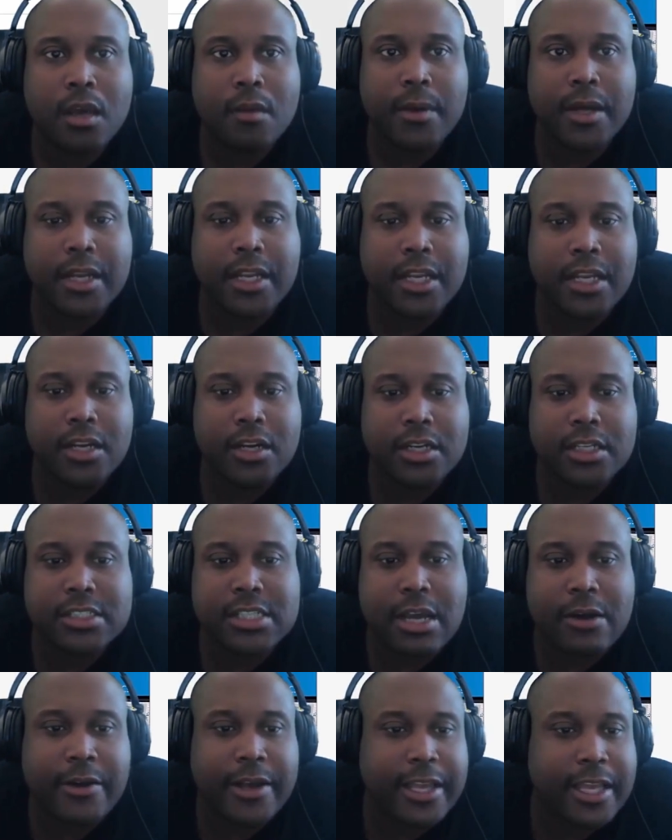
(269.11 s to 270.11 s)
But here is
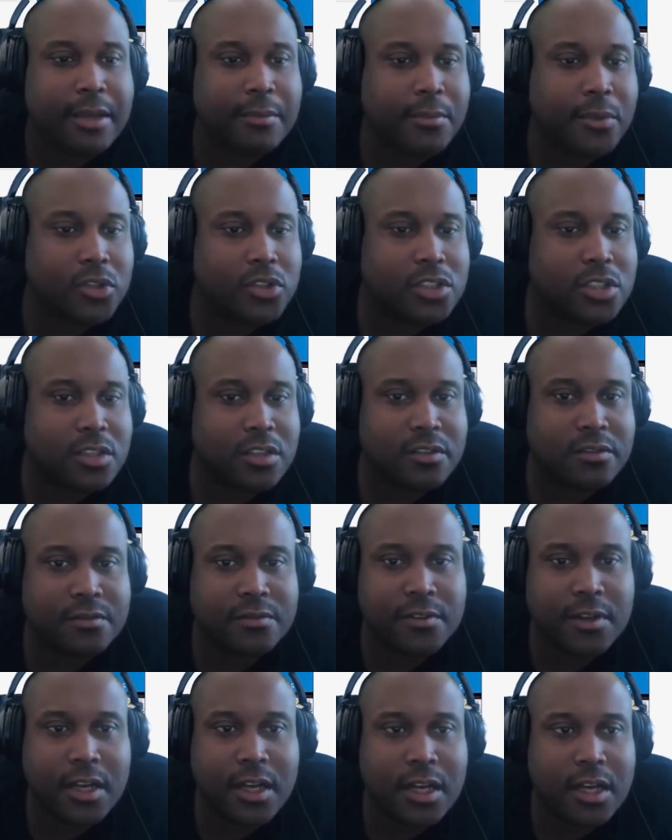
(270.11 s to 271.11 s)
how I get most
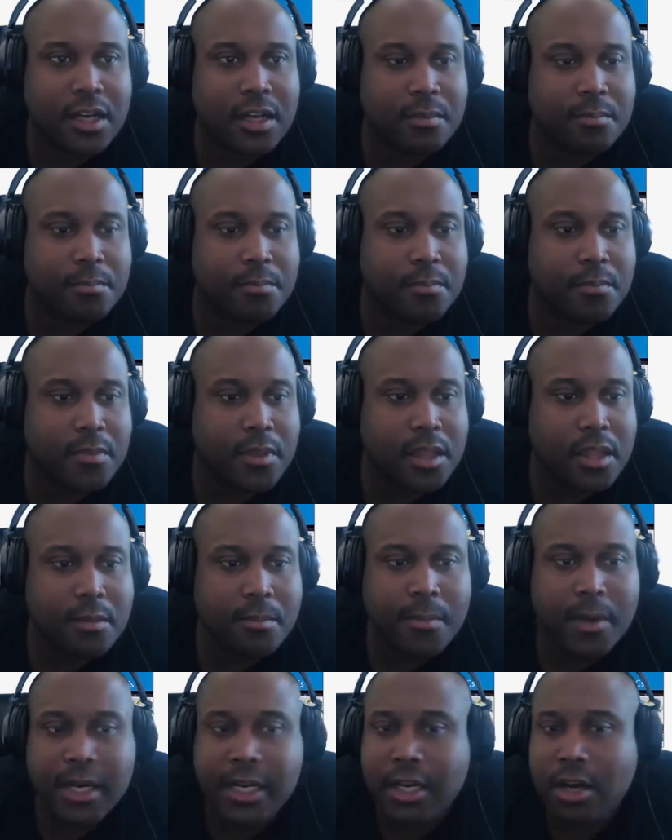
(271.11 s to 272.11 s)
of the
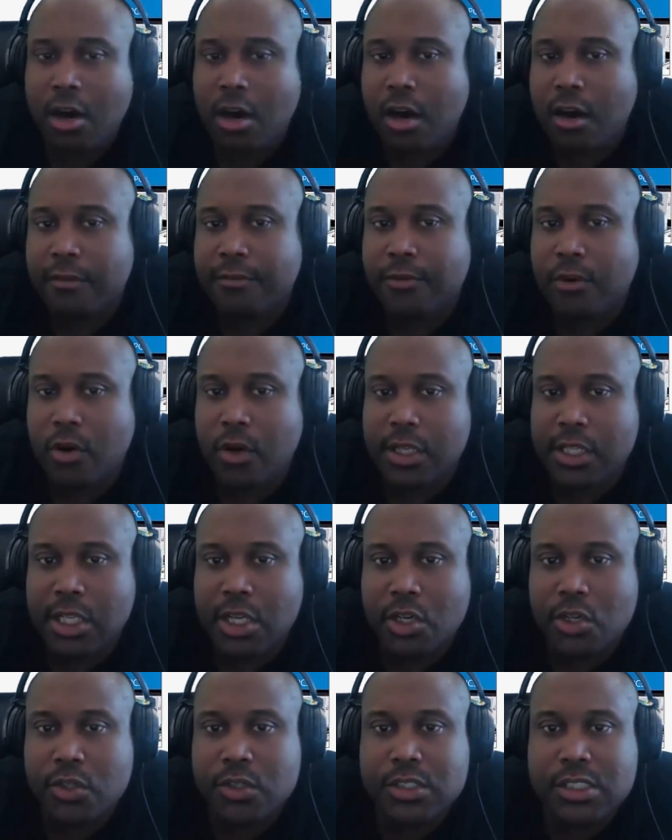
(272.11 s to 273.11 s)
money off on
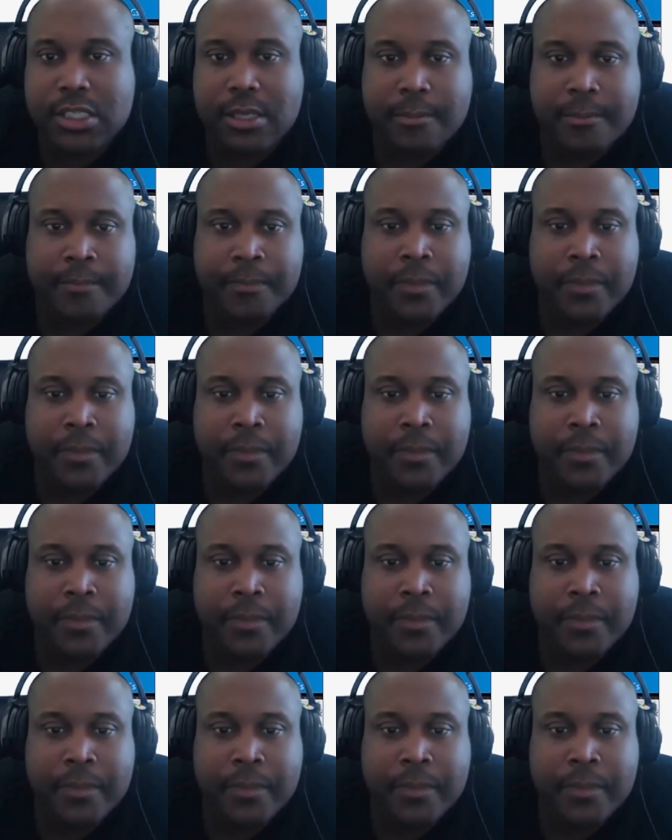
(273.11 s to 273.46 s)
Lowe's.